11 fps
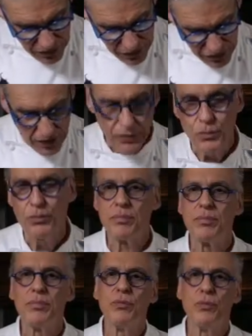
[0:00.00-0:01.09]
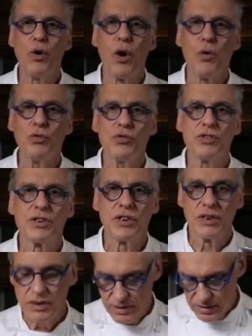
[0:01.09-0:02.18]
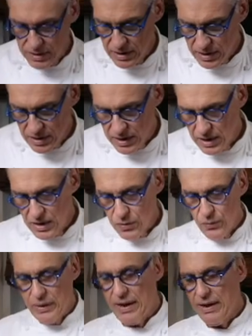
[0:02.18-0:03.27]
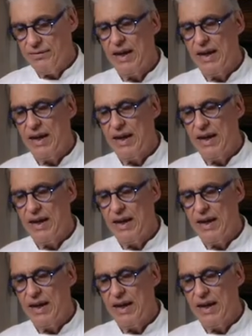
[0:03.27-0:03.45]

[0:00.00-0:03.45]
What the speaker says: chuck roast, we have